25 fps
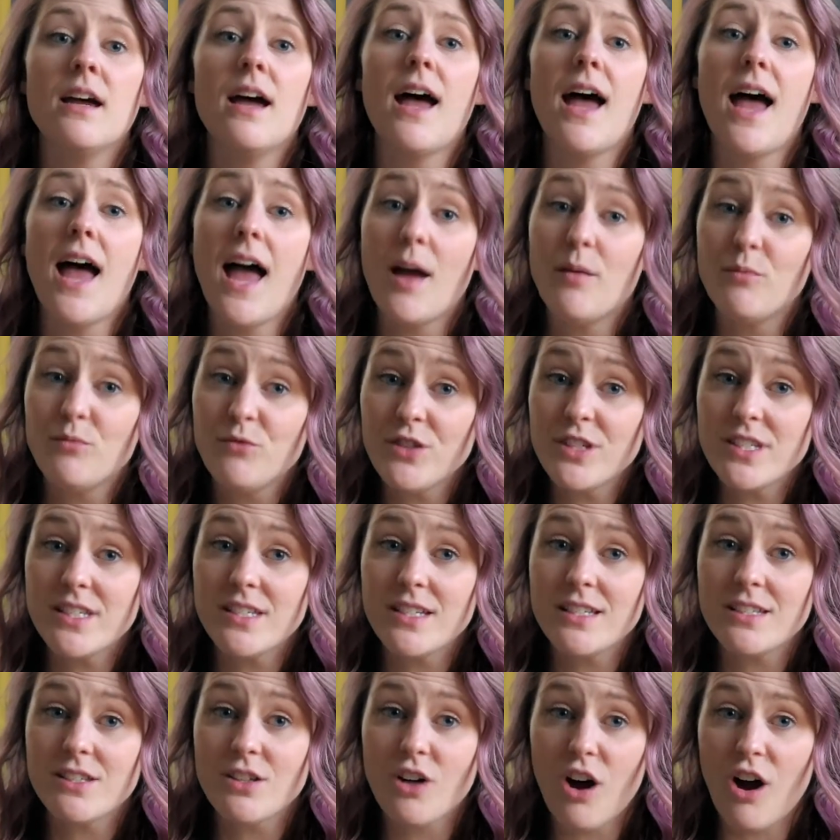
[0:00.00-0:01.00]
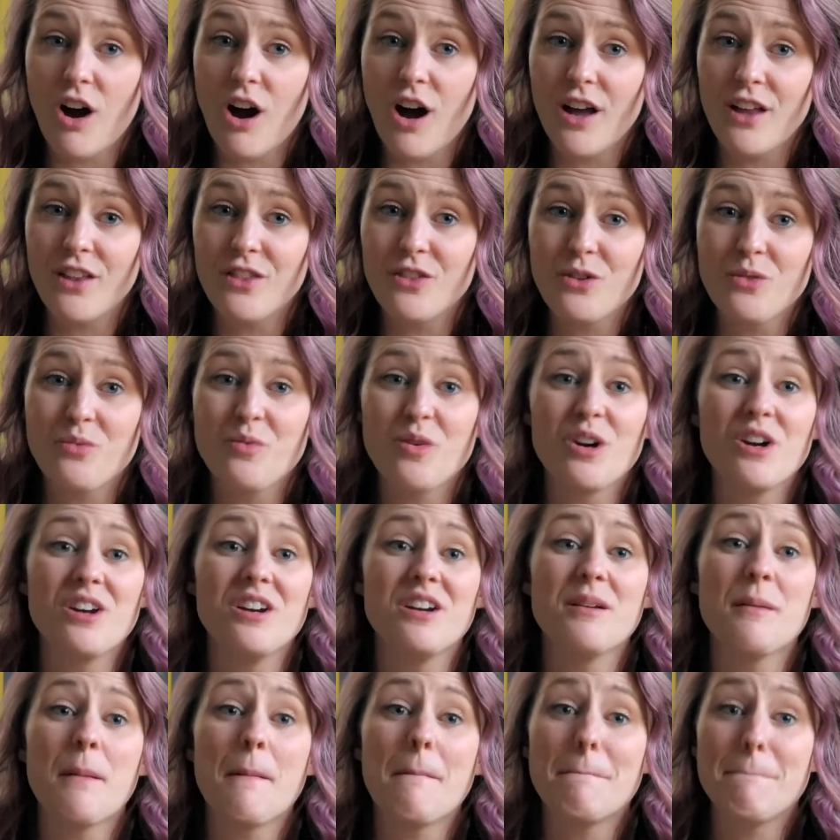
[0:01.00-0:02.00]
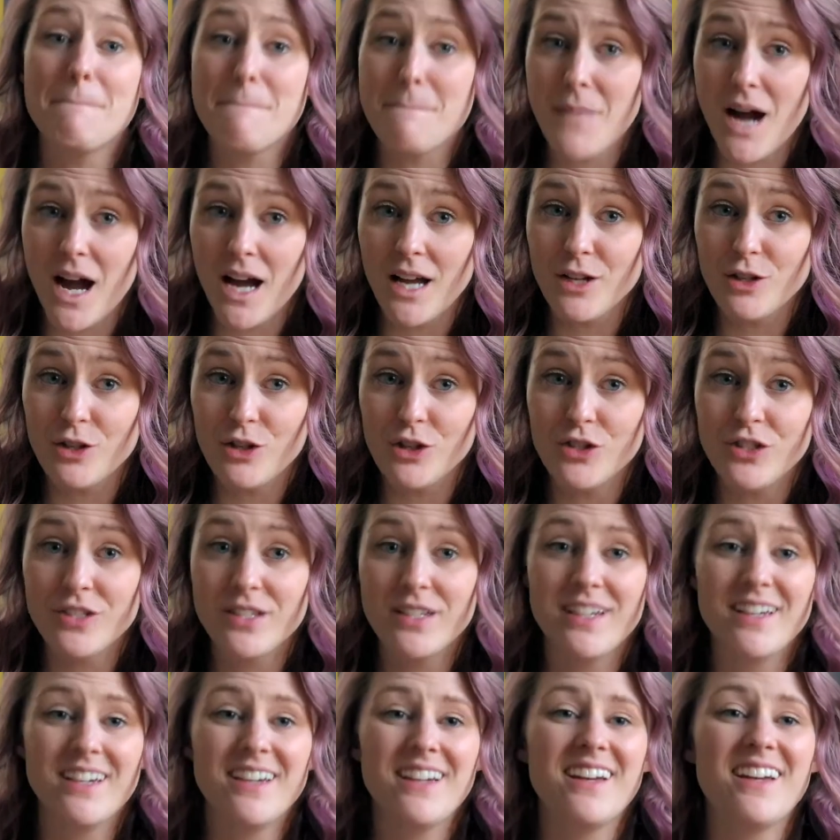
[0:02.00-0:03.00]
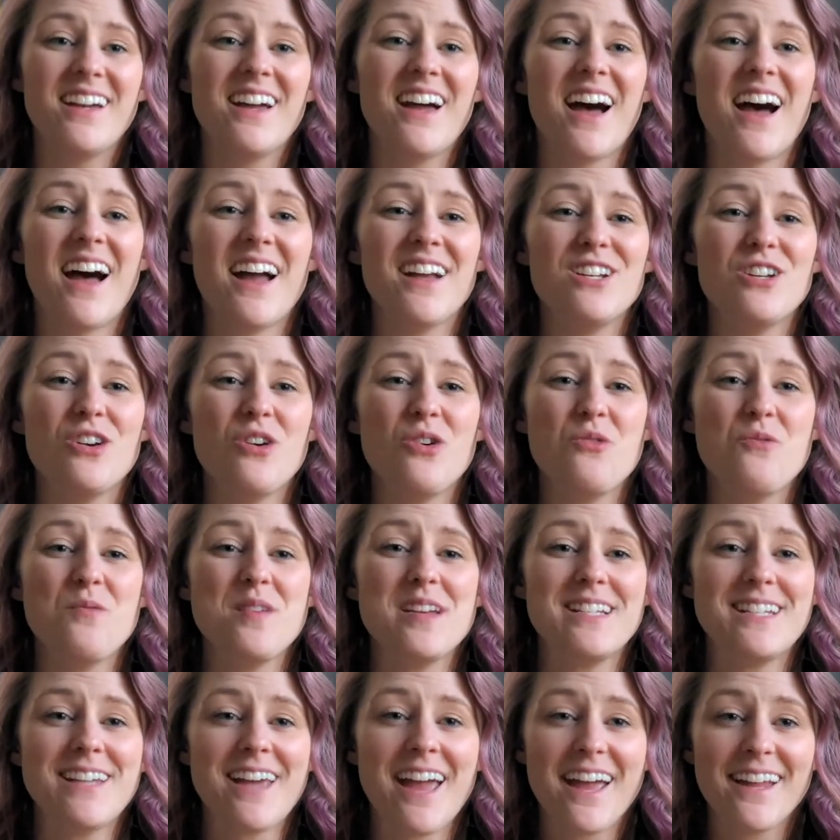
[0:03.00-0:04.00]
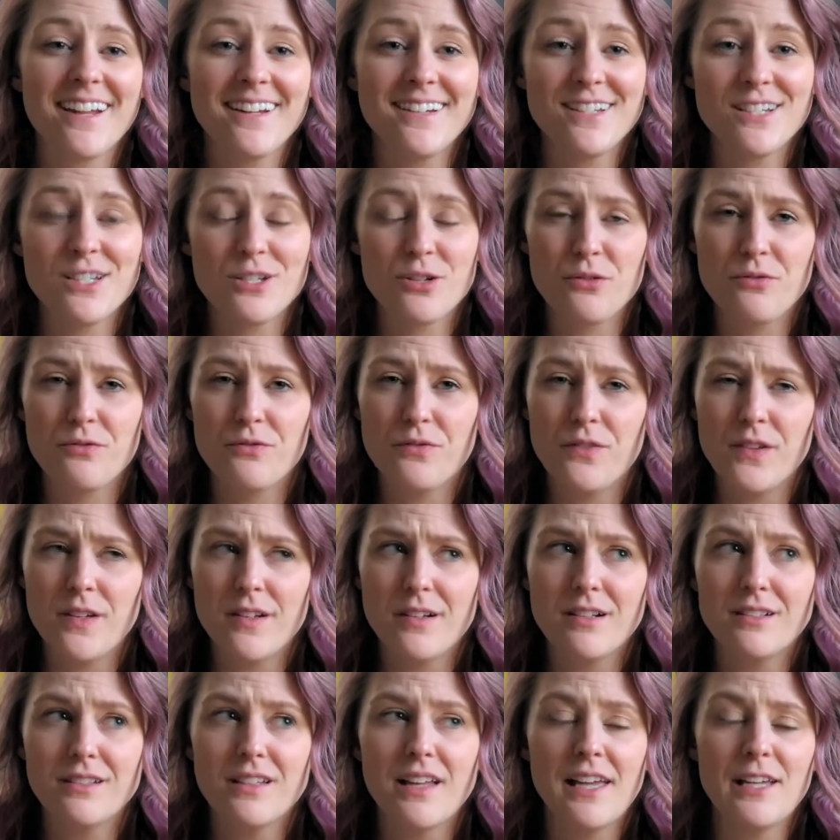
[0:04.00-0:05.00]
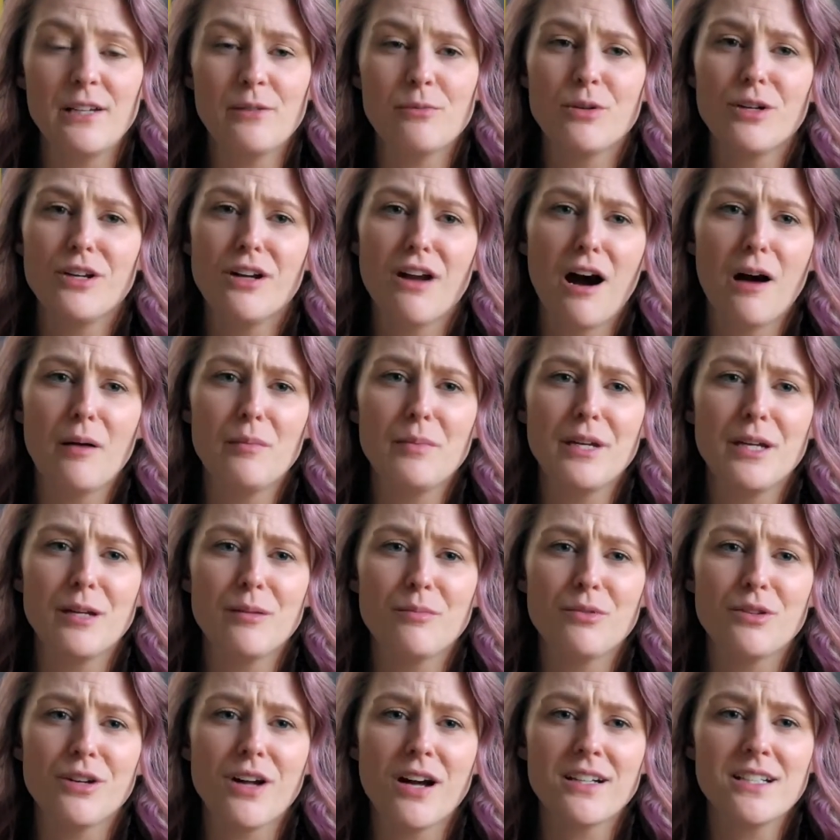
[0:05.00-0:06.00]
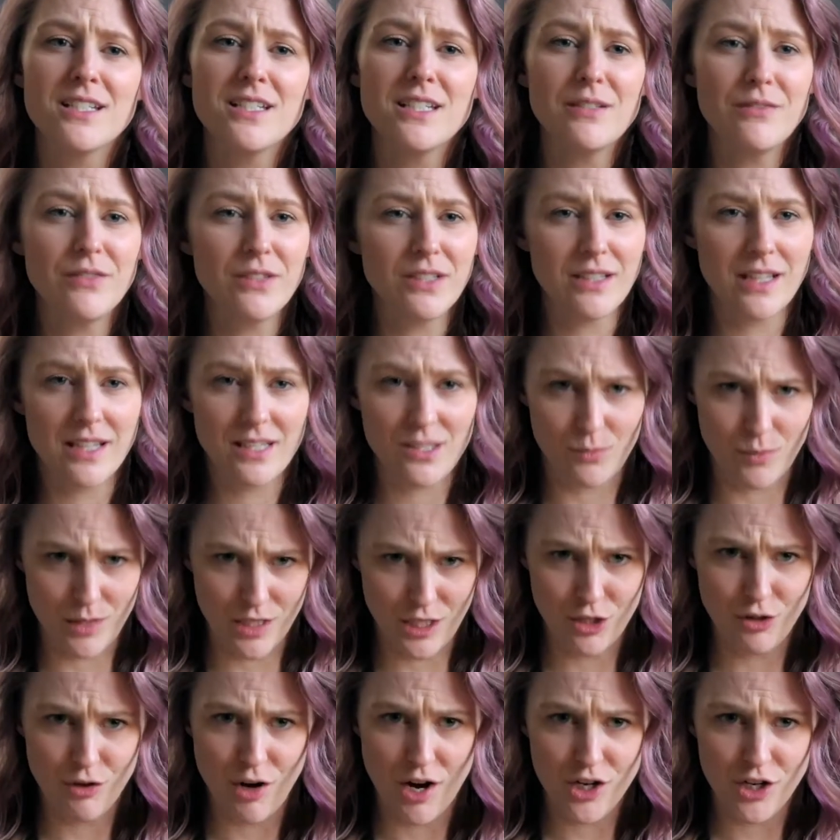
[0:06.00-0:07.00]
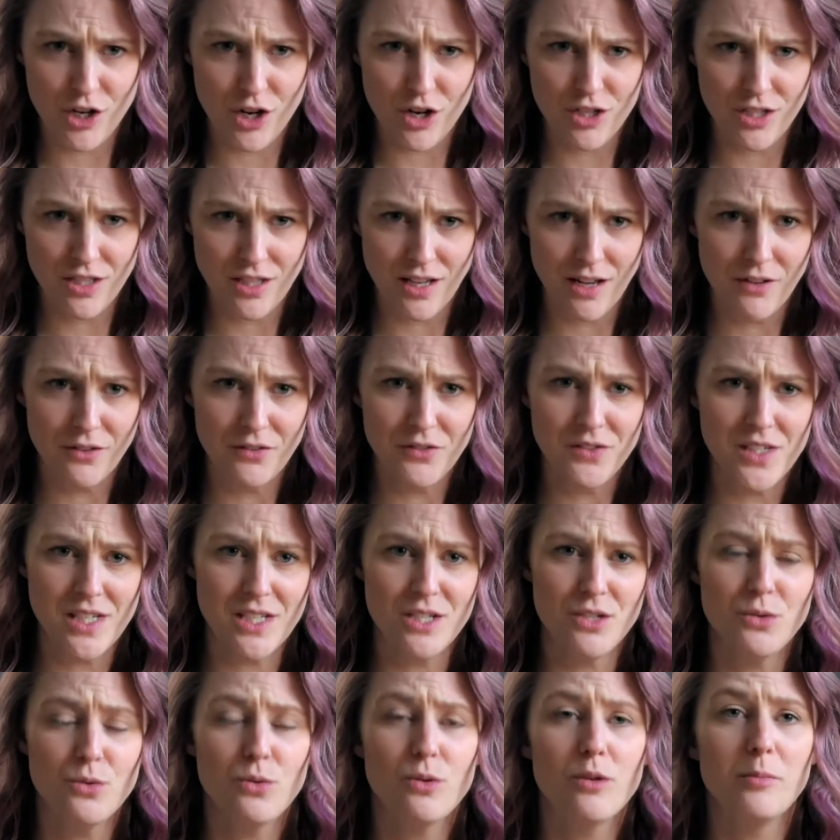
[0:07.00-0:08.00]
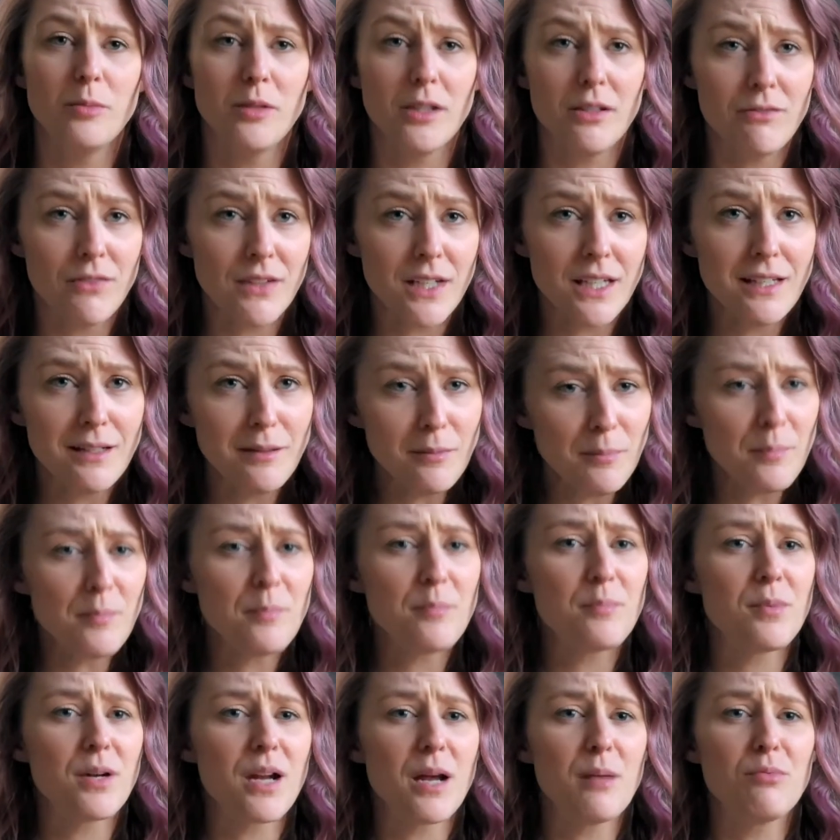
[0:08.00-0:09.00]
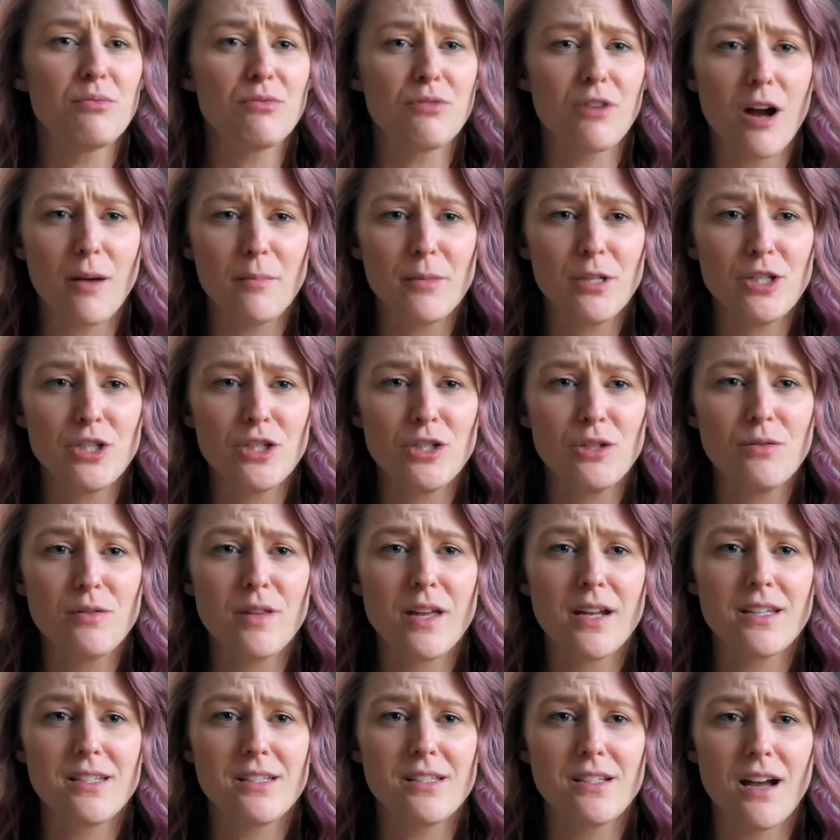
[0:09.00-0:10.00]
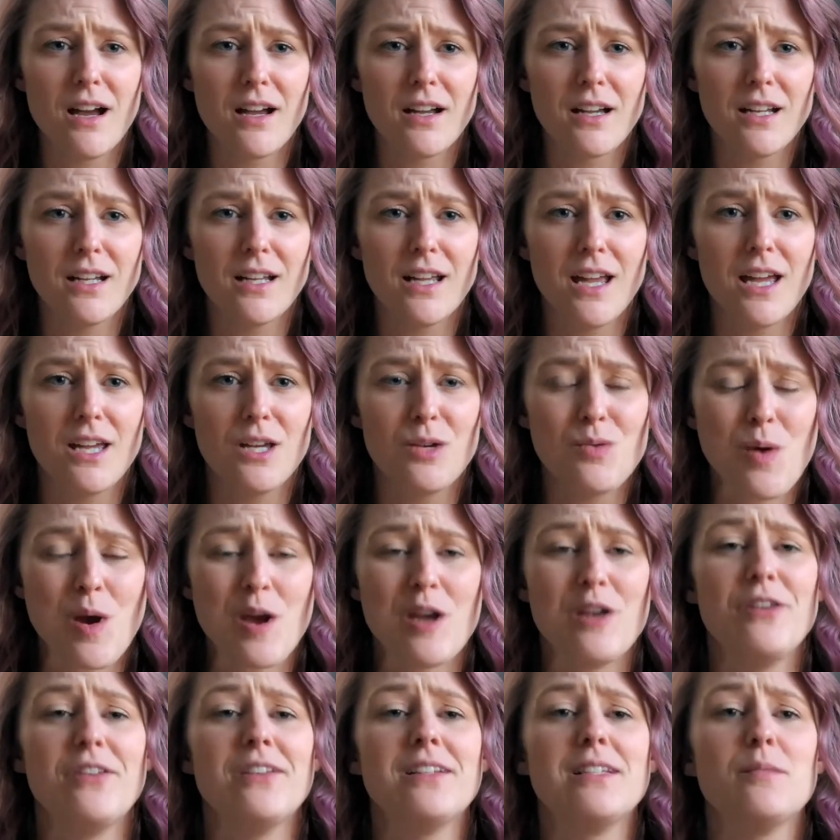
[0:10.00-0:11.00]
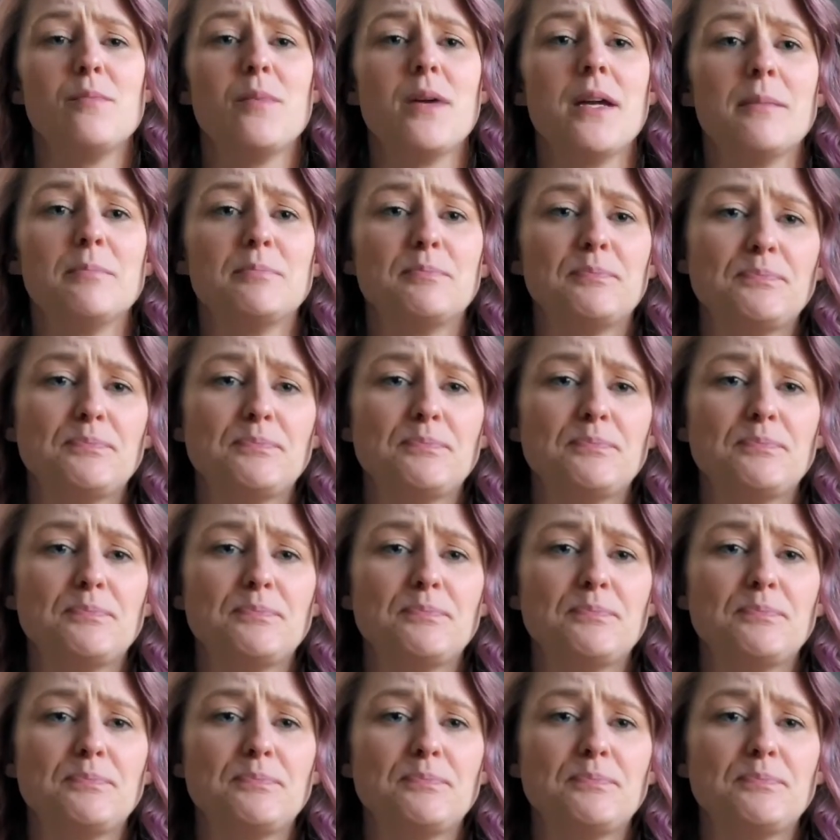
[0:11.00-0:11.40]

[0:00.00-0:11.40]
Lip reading: Emphasis on the word mild. I know we tend to feel like we're not being productive unless we stretch ourselves into oblivion, but I promise you that is not going to get you where you need to be.